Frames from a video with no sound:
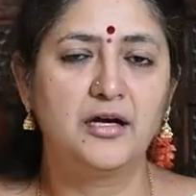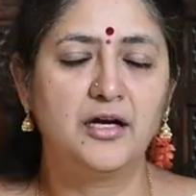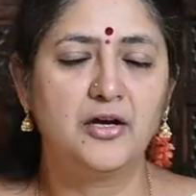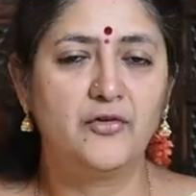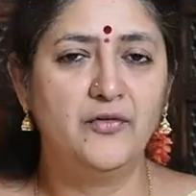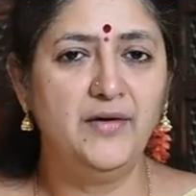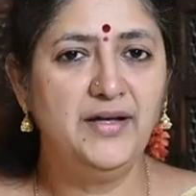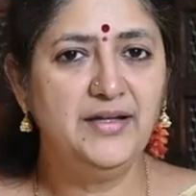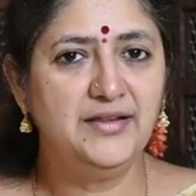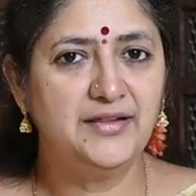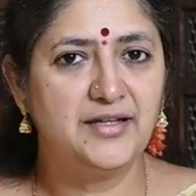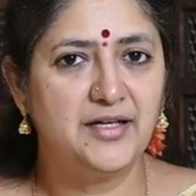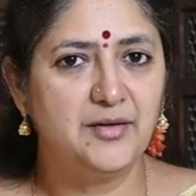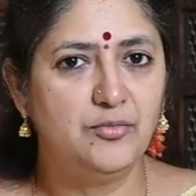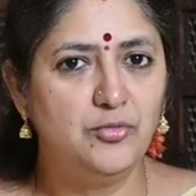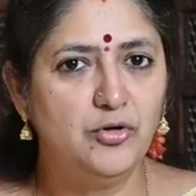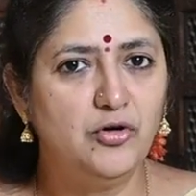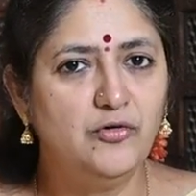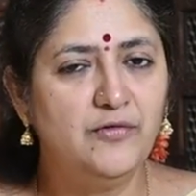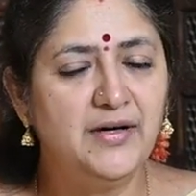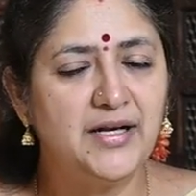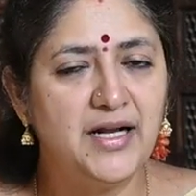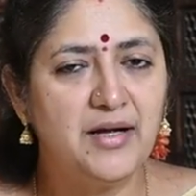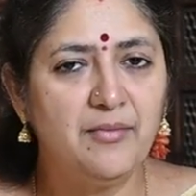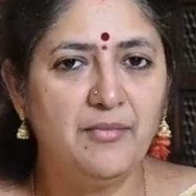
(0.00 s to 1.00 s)
Queen
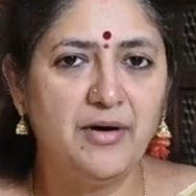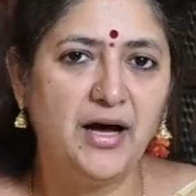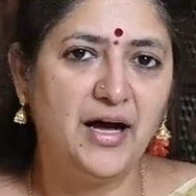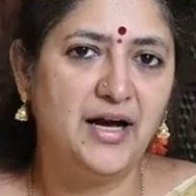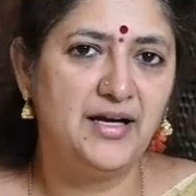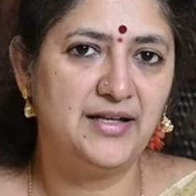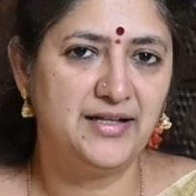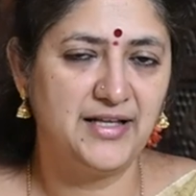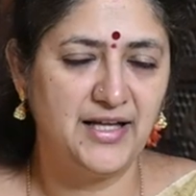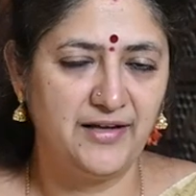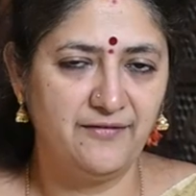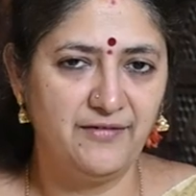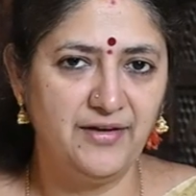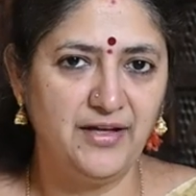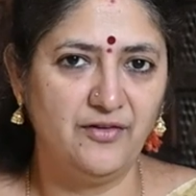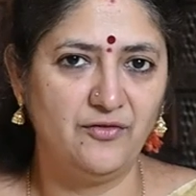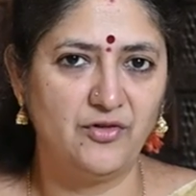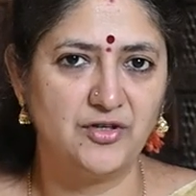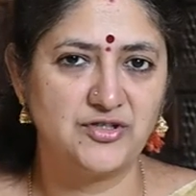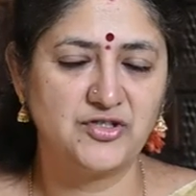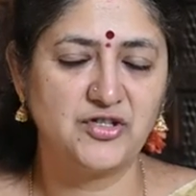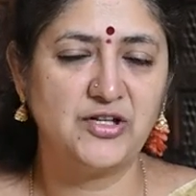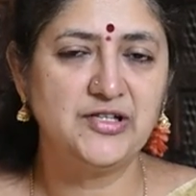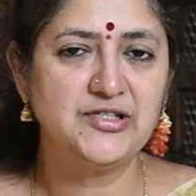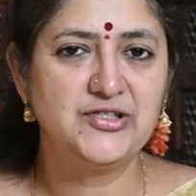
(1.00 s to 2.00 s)
Tribhuvana Mahadevi
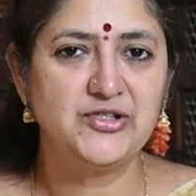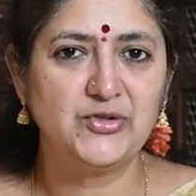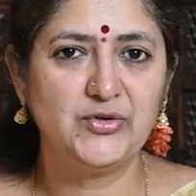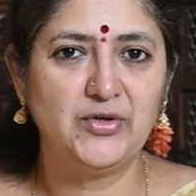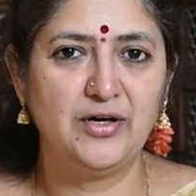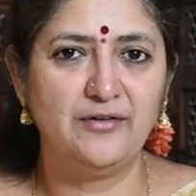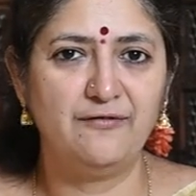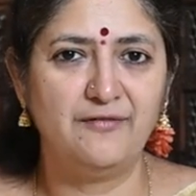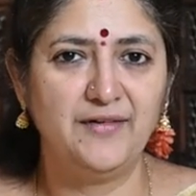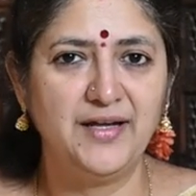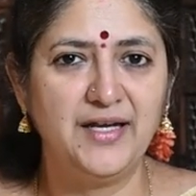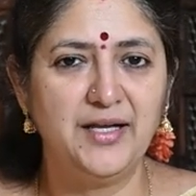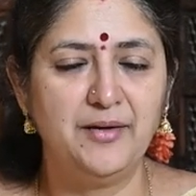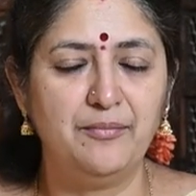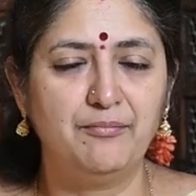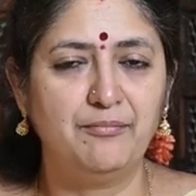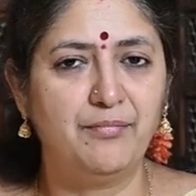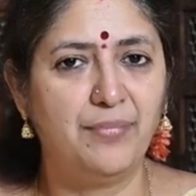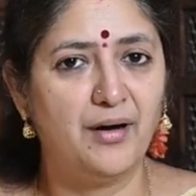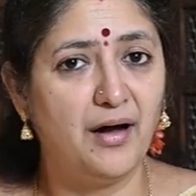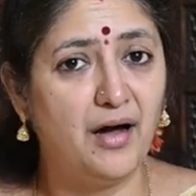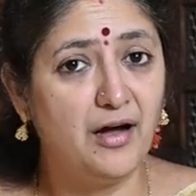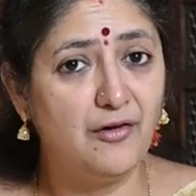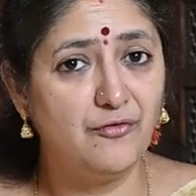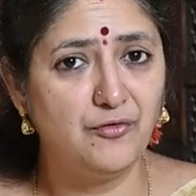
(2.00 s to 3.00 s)
was also a very
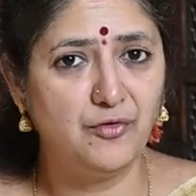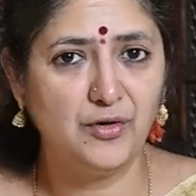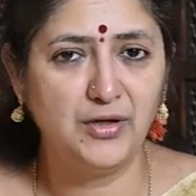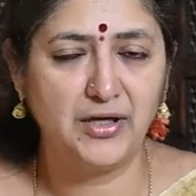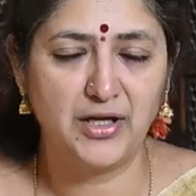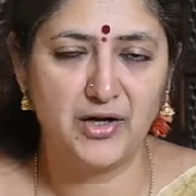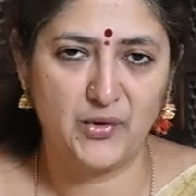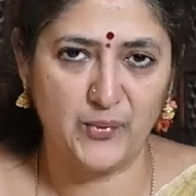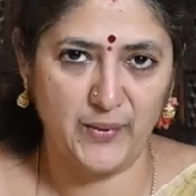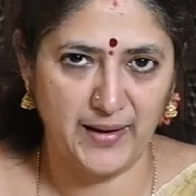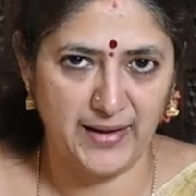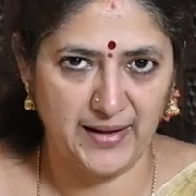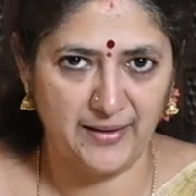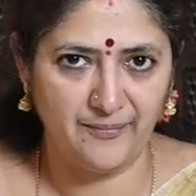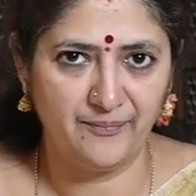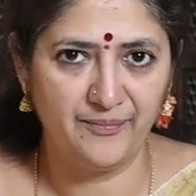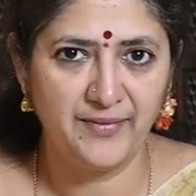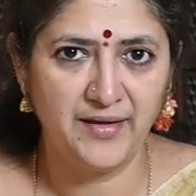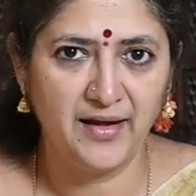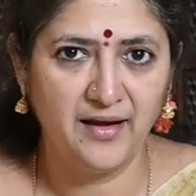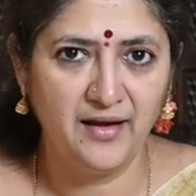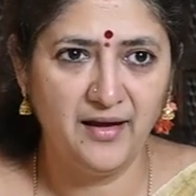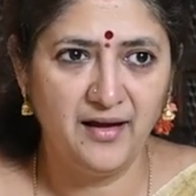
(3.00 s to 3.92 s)
powerful queen.